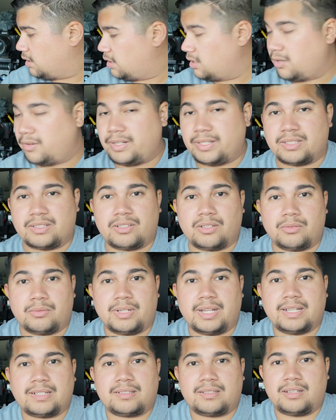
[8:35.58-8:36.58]
All right, so
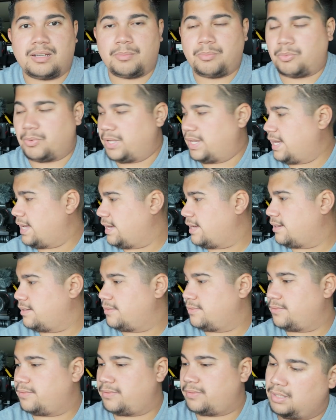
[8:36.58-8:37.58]
next up we
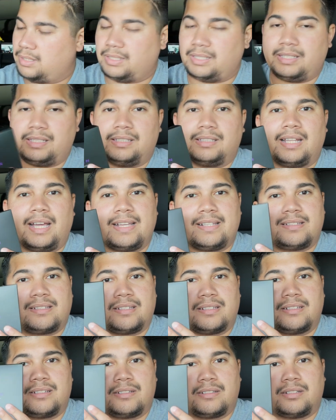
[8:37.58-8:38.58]
have the
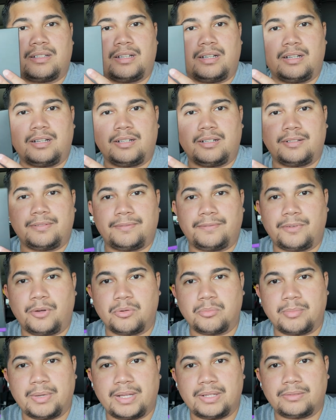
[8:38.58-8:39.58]
LISEN
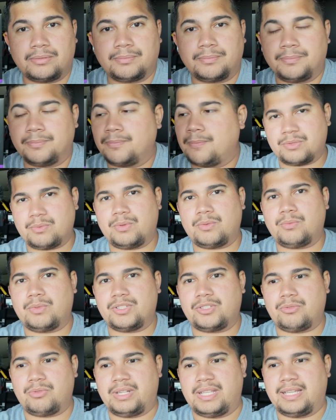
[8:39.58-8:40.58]
phone mount. This one
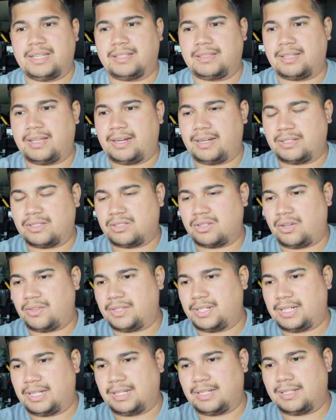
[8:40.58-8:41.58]
was unique in that I saw
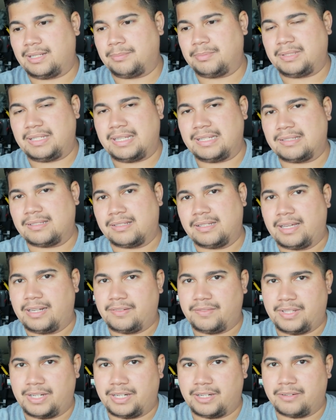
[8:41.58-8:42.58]
that it clipped inside
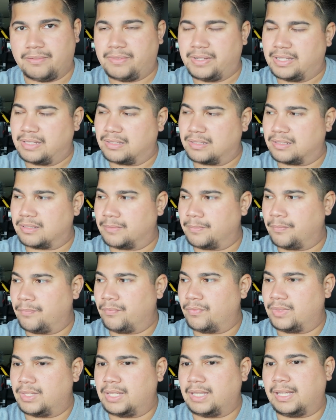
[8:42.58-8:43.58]
of the air vents,
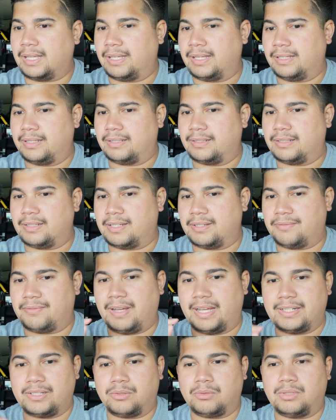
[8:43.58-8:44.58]
and if
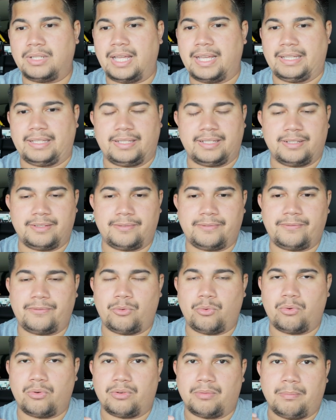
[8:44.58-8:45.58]
I don't like it
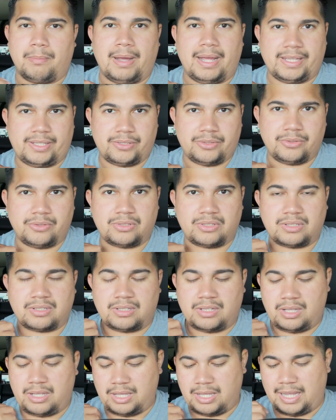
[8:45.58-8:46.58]
for my
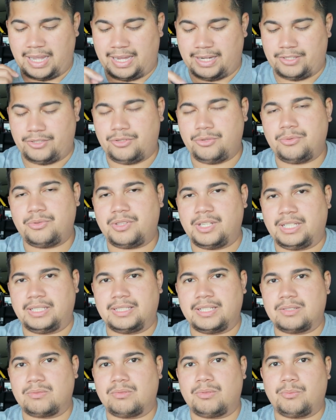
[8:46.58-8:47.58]
use, I do think
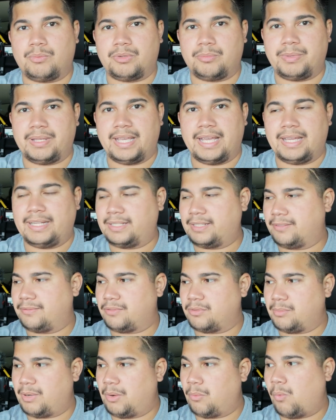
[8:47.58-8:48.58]
this one would be handy
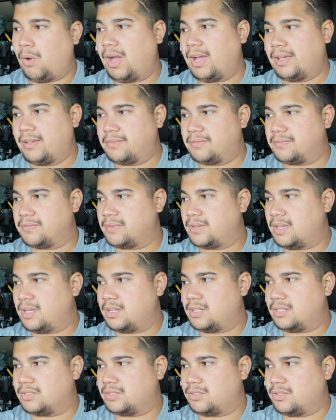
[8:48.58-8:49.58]
for my wife,
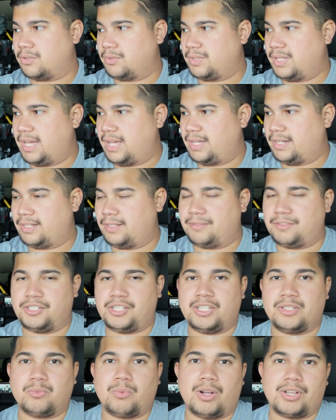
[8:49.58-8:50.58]
so that if
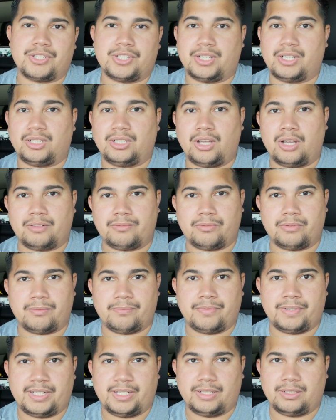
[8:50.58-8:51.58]
she's watching a long
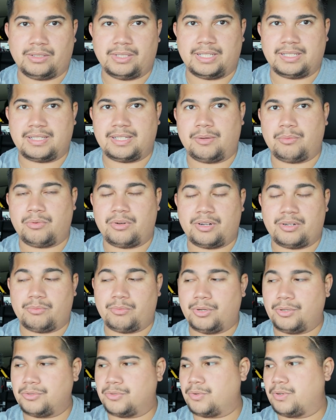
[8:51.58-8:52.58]
form video, let's say we're on a
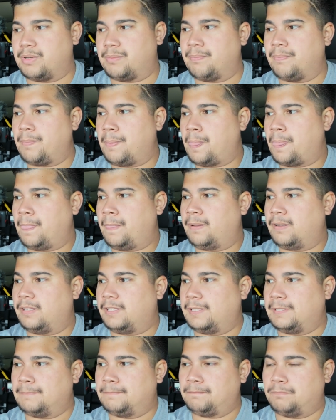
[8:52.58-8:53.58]
road trip,
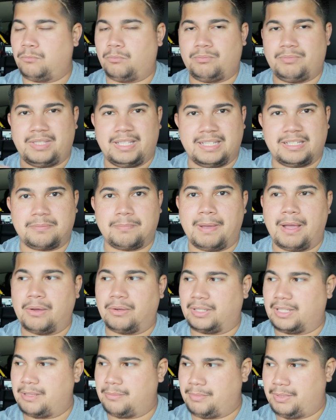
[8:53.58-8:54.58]
this
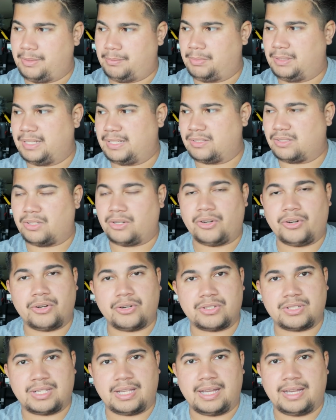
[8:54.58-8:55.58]
mount can be placed on
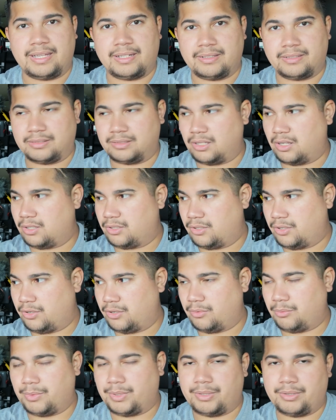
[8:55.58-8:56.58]
her side, on
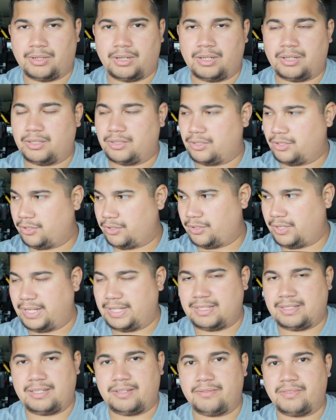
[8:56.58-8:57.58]
her rear, on her
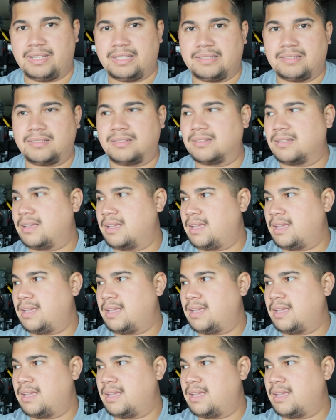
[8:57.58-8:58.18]
AC vents,